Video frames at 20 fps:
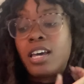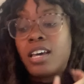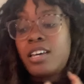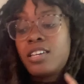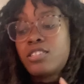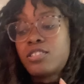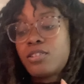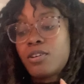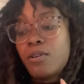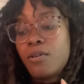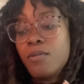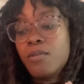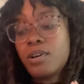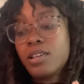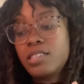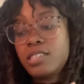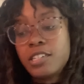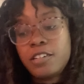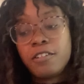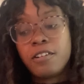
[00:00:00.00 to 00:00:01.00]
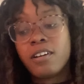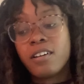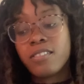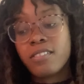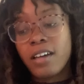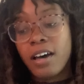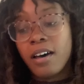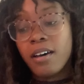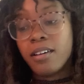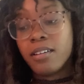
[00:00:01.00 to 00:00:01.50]
So considering
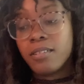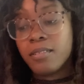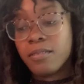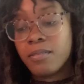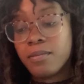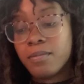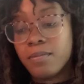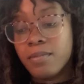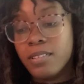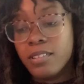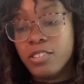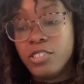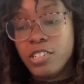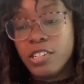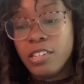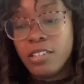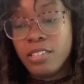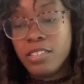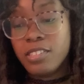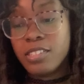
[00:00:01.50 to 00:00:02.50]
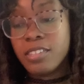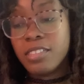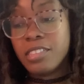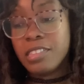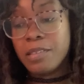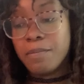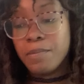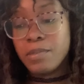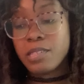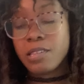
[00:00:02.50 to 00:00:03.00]
that the jeans
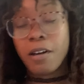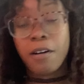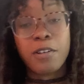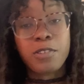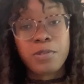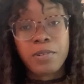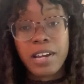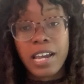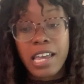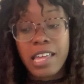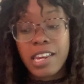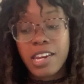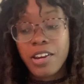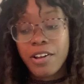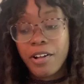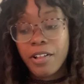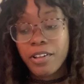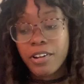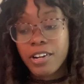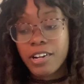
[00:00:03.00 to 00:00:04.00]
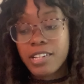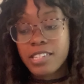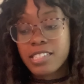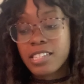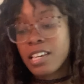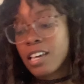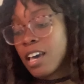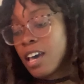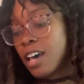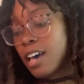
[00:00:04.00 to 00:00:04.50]
themselves were $80
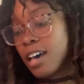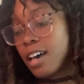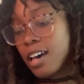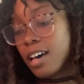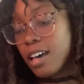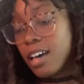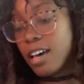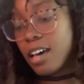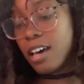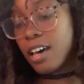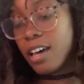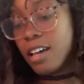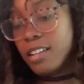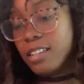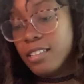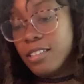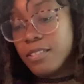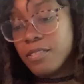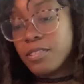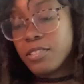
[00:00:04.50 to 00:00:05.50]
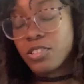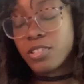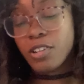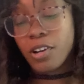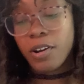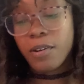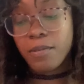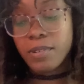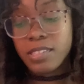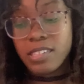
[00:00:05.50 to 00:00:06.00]
and the
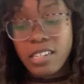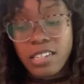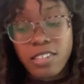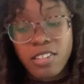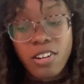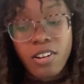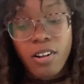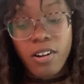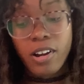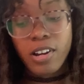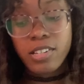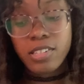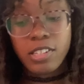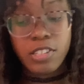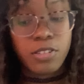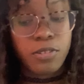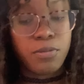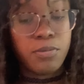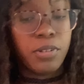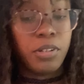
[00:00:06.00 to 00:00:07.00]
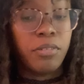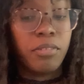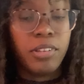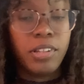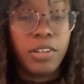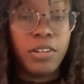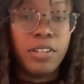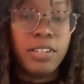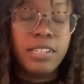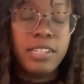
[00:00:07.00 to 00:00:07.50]
shirt was $60, it's a really
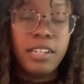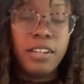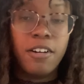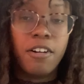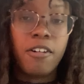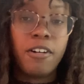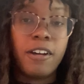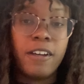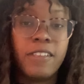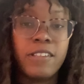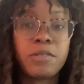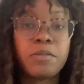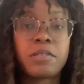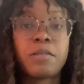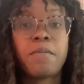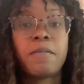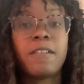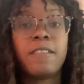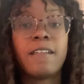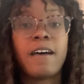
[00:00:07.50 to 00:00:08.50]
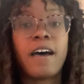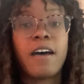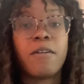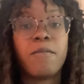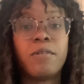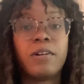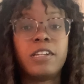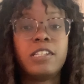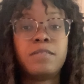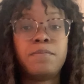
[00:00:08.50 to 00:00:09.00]
good deal. And this was something that I
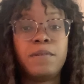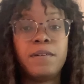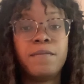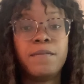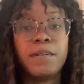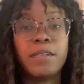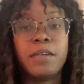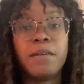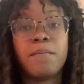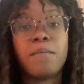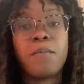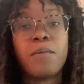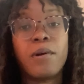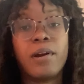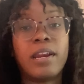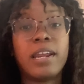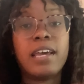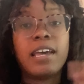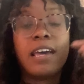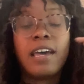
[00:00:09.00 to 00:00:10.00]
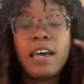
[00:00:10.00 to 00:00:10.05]
wanted to be really important